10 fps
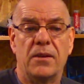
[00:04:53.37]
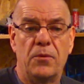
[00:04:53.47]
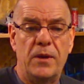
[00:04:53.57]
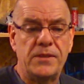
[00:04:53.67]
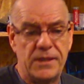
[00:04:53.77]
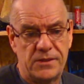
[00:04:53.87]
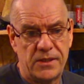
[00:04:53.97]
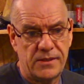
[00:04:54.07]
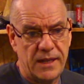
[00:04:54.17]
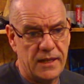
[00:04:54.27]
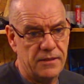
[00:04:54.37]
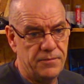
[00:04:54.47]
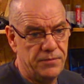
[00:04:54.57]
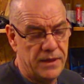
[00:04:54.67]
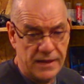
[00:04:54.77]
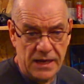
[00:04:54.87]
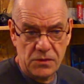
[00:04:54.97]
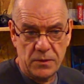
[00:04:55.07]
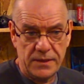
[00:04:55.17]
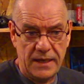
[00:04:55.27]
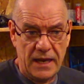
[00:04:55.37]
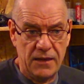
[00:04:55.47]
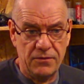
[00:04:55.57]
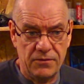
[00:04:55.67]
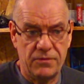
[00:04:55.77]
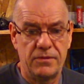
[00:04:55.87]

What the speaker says: Resonance does that, and that's what they have.